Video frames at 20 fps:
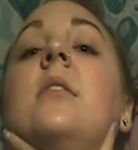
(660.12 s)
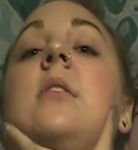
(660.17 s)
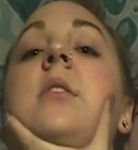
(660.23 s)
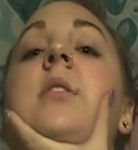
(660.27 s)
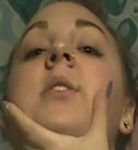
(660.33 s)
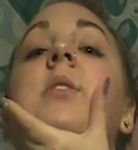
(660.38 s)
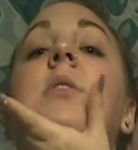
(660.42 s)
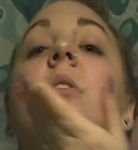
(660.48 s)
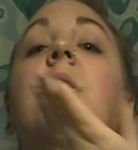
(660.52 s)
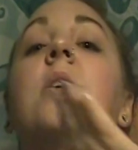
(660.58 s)

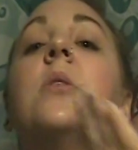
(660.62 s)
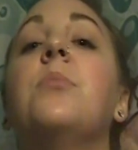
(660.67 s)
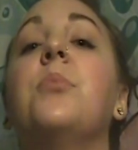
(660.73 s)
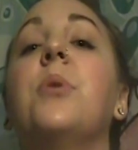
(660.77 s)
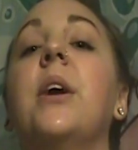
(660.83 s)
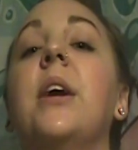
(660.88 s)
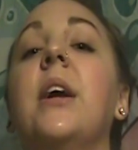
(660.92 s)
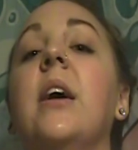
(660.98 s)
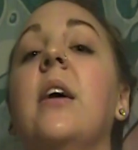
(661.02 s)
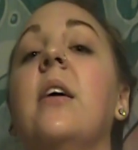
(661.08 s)
you can
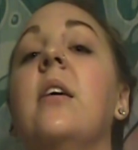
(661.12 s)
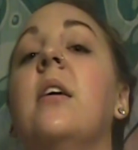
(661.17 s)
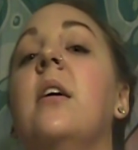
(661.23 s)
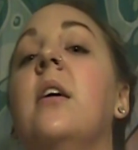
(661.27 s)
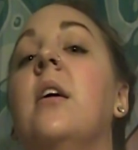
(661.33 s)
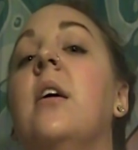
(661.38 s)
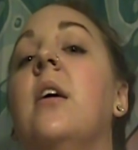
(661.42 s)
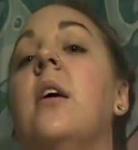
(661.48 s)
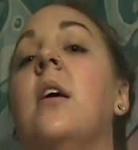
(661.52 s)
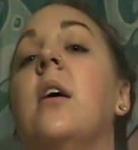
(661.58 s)
bring it
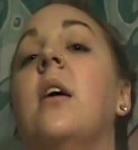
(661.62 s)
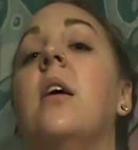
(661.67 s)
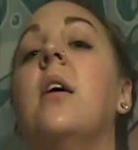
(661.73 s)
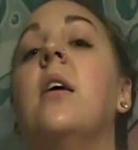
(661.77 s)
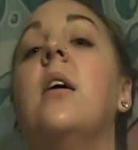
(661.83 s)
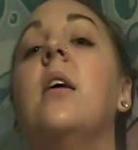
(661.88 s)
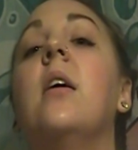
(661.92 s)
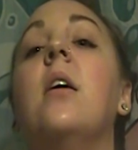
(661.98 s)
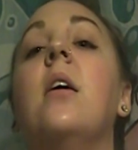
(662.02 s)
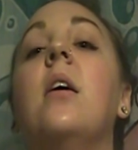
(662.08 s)

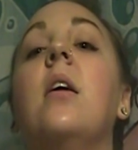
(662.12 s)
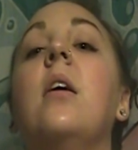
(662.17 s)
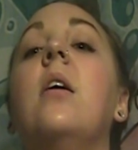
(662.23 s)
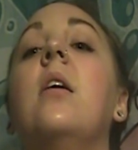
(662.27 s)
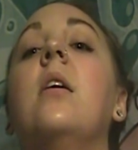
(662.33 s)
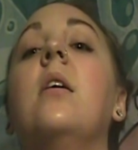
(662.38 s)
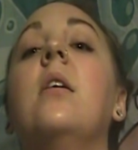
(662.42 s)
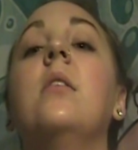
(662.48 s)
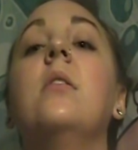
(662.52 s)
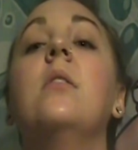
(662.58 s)

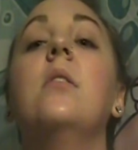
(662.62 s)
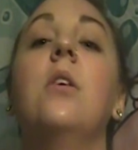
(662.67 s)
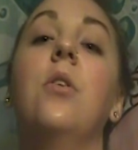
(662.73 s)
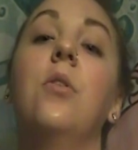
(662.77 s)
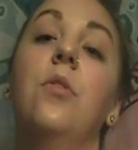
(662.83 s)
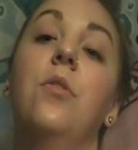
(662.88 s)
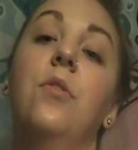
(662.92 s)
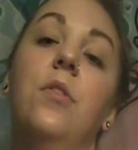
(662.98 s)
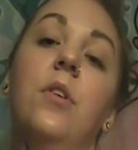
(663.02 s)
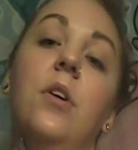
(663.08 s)
all
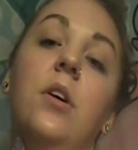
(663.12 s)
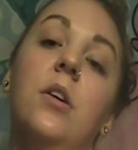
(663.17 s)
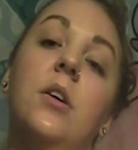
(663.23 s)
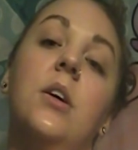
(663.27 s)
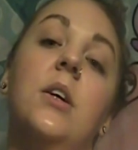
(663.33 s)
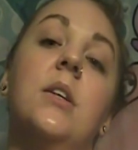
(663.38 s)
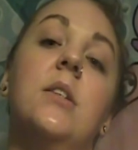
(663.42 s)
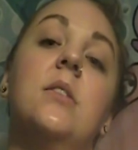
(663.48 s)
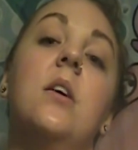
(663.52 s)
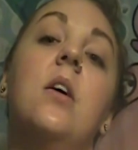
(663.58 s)
over,
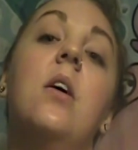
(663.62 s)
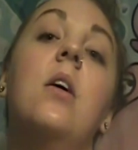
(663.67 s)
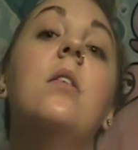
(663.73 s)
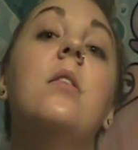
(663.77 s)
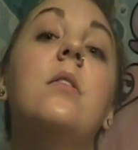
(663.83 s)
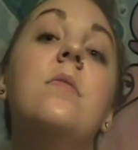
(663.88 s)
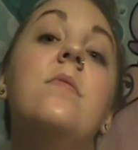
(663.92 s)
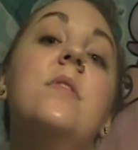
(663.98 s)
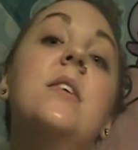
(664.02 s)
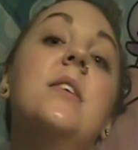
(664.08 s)
because
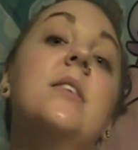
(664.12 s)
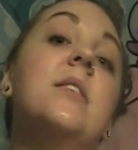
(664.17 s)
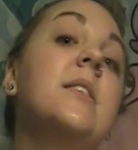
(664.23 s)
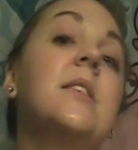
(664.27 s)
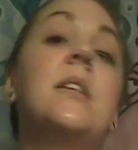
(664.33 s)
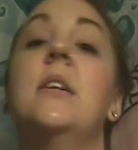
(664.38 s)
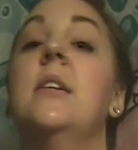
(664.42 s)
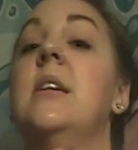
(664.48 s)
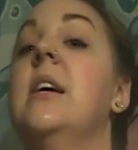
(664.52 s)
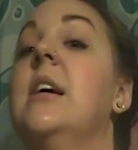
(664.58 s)
all of this
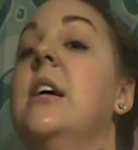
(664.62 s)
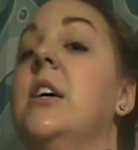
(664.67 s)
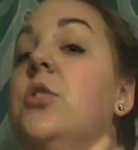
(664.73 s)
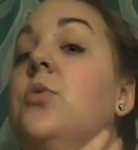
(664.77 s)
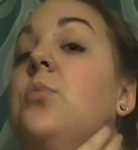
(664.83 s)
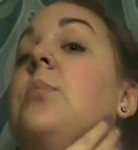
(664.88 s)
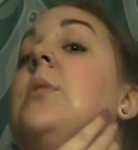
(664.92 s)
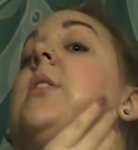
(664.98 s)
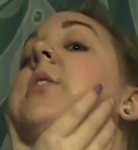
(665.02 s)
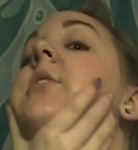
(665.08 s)
can
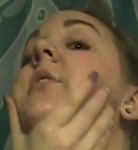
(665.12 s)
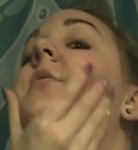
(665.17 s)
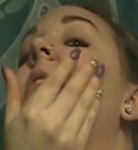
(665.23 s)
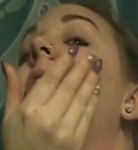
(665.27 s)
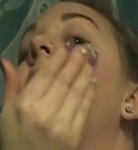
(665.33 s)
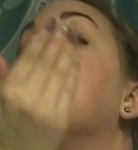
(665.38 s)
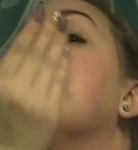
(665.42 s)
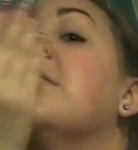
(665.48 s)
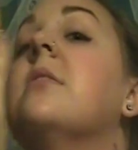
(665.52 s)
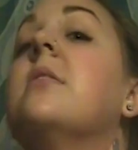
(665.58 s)
age with your
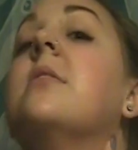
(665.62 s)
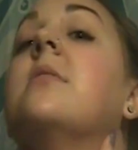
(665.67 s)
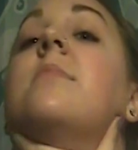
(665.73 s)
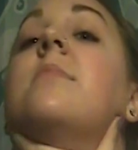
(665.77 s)
face.